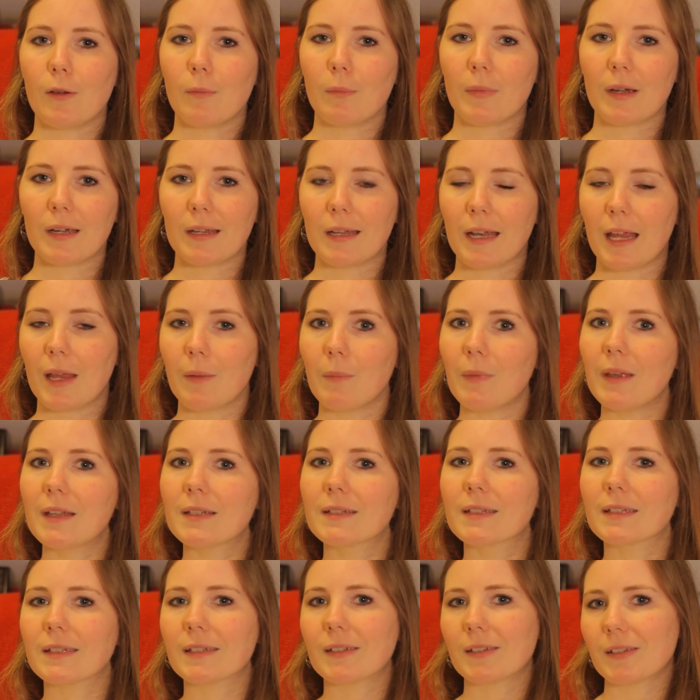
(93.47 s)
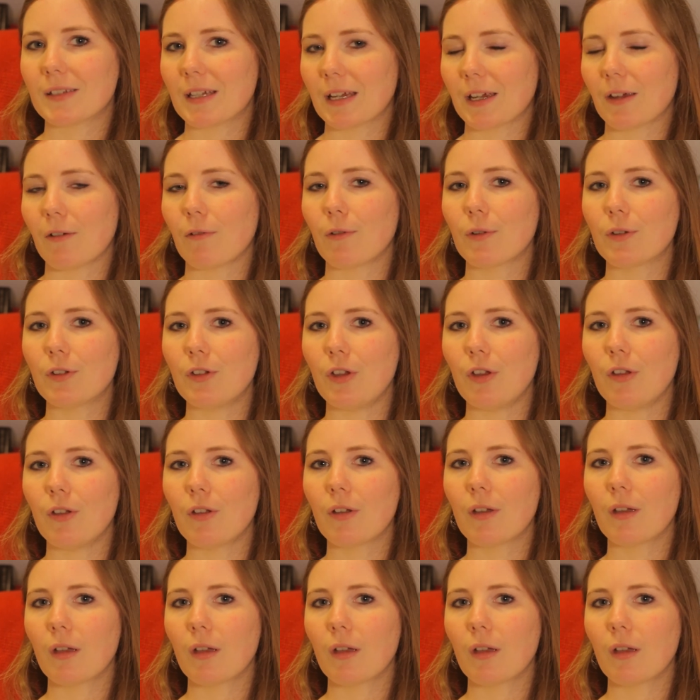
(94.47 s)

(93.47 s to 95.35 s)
my name is" sticker on you.